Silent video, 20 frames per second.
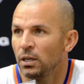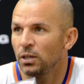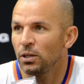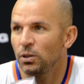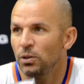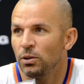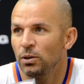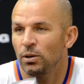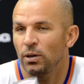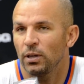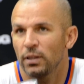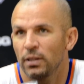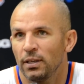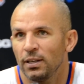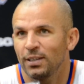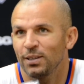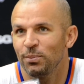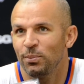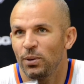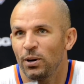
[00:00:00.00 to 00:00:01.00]
you know, I
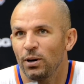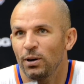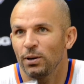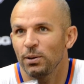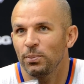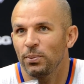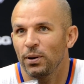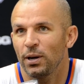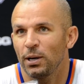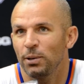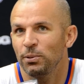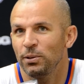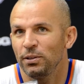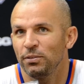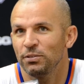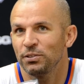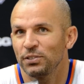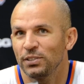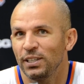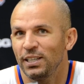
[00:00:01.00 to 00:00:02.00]
think Amari probably would
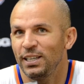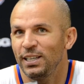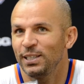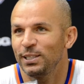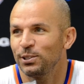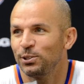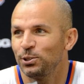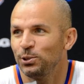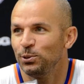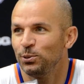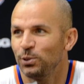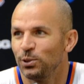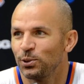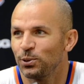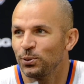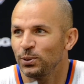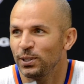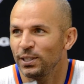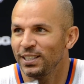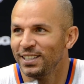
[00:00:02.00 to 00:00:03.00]
even say he can shoot the
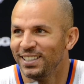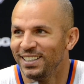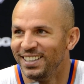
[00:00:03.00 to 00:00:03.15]
three.